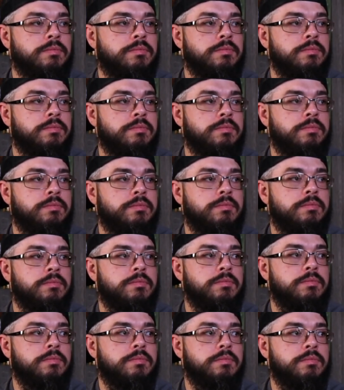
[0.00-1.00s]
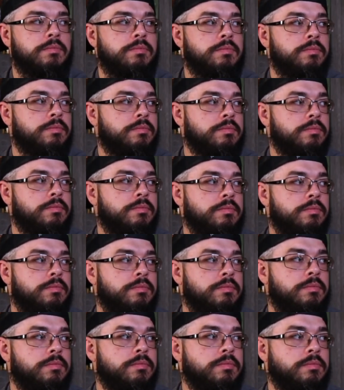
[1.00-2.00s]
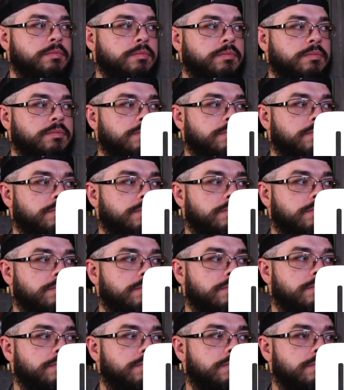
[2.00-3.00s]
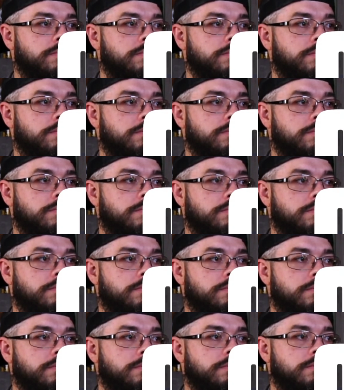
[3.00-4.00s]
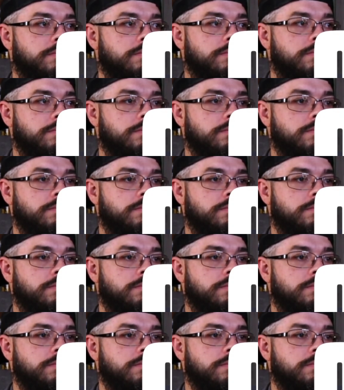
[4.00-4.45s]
No words are spoken by the person on screen.